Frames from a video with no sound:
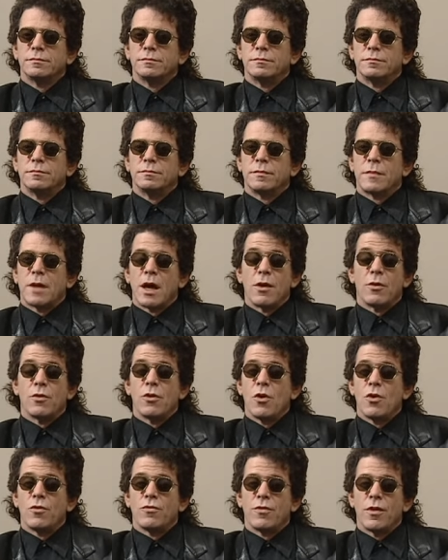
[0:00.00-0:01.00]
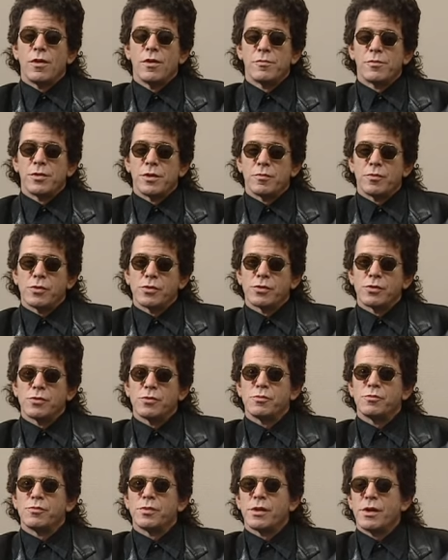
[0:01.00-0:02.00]
So I don't know if other people
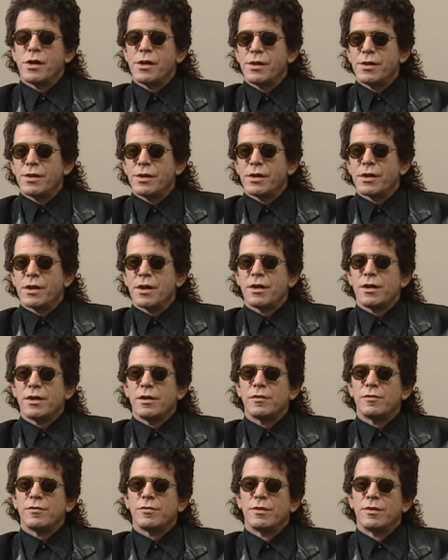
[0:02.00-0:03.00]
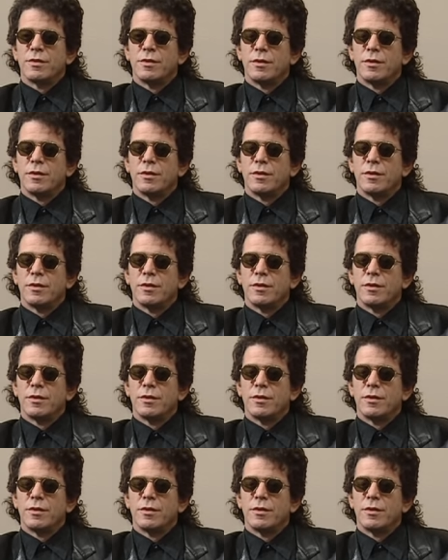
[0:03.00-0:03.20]
do, but I think I have.